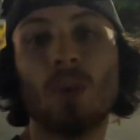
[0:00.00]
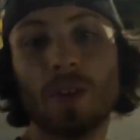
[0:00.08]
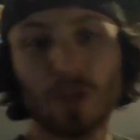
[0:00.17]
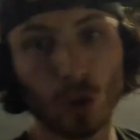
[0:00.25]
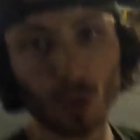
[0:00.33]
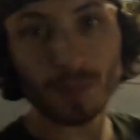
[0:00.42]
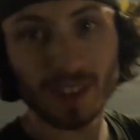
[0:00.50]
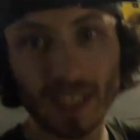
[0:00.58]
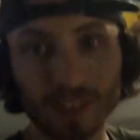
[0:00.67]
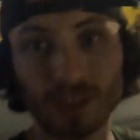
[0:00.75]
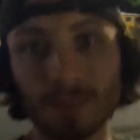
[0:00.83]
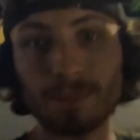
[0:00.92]
We've come to
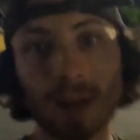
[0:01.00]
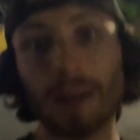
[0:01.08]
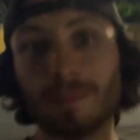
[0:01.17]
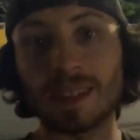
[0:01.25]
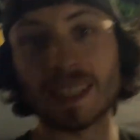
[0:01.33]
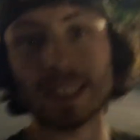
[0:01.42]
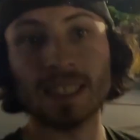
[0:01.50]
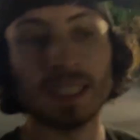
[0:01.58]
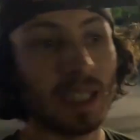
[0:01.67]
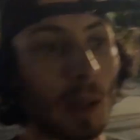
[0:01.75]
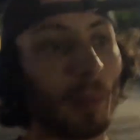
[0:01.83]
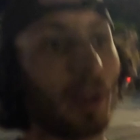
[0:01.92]
get some banh mi
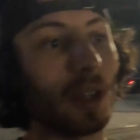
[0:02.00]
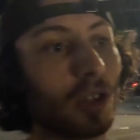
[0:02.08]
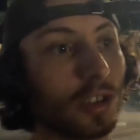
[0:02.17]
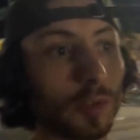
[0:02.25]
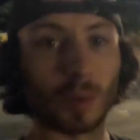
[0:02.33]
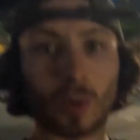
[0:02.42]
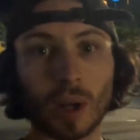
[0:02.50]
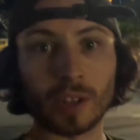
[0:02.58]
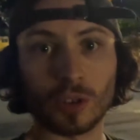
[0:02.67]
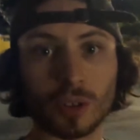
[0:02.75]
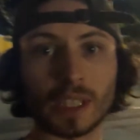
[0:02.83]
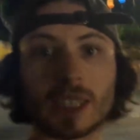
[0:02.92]
because we're
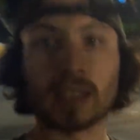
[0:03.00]
quite hungry.